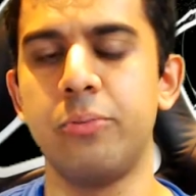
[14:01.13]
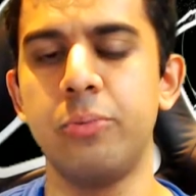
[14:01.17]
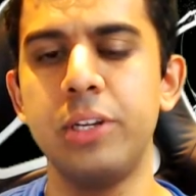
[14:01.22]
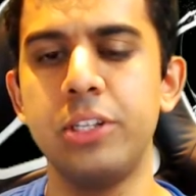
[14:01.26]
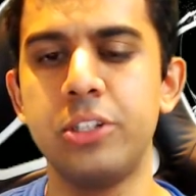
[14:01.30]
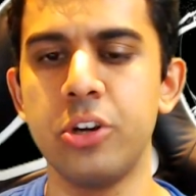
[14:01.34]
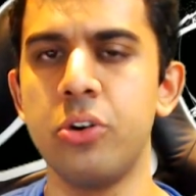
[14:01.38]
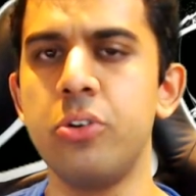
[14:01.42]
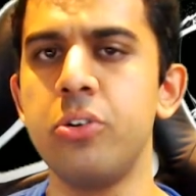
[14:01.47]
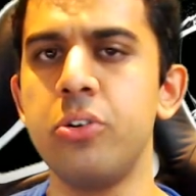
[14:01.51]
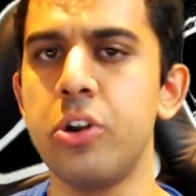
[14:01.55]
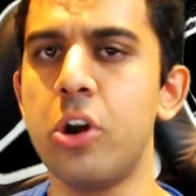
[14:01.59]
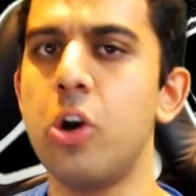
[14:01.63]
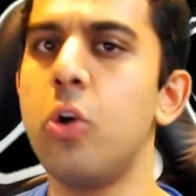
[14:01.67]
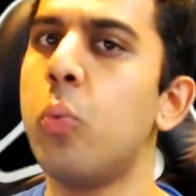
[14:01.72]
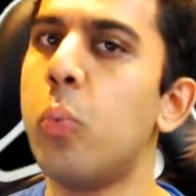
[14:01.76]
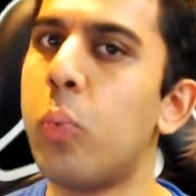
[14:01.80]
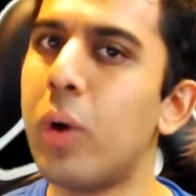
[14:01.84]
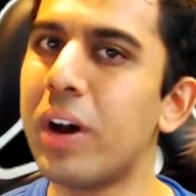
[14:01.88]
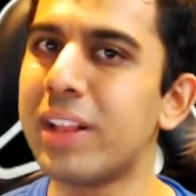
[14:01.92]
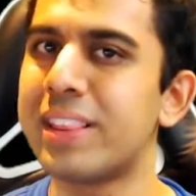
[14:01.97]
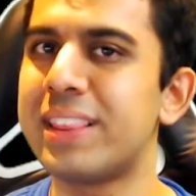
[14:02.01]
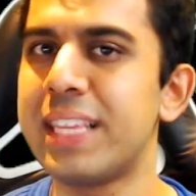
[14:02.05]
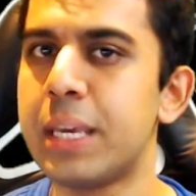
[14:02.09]
don't know
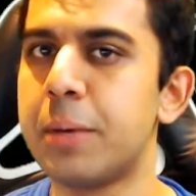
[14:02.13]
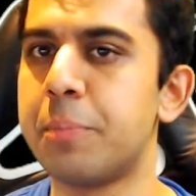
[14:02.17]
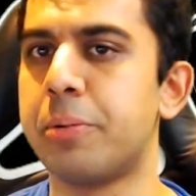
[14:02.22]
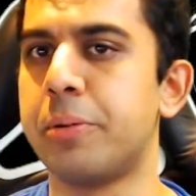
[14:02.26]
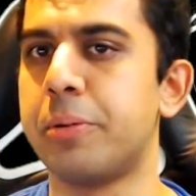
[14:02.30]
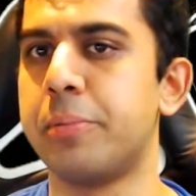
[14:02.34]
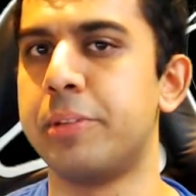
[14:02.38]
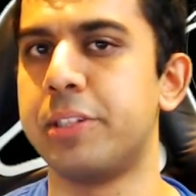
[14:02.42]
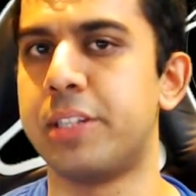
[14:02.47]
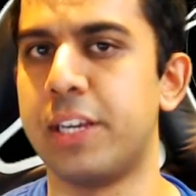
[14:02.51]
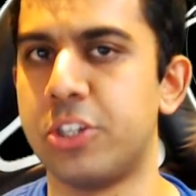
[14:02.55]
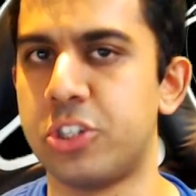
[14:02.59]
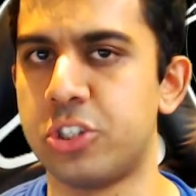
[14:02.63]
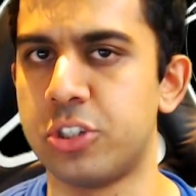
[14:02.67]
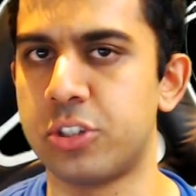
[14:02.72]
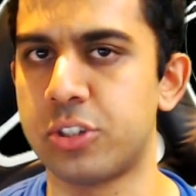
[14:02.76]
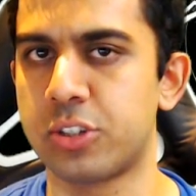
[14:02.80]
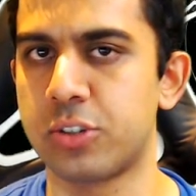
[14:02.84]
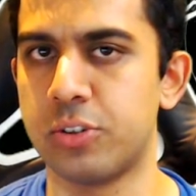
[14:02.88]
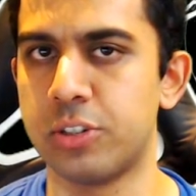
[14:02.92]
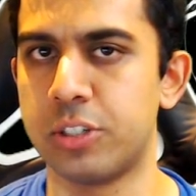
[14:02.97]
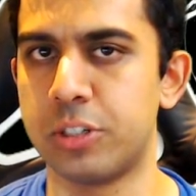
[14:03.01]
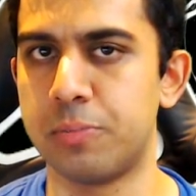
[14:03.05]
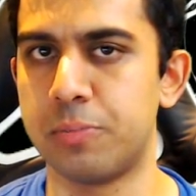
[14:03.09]
what the implementation is
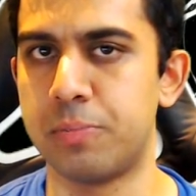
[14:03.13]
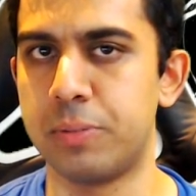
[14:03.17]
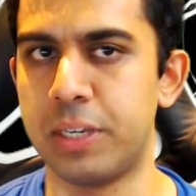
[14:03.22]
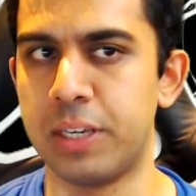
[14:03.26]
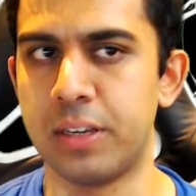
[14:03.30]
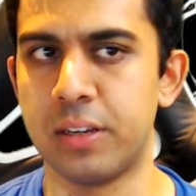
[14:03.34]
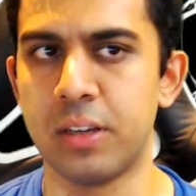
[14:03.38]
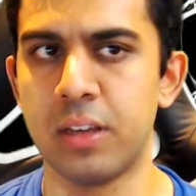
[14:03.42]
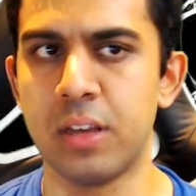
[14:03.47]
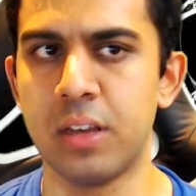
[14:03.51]
going to be.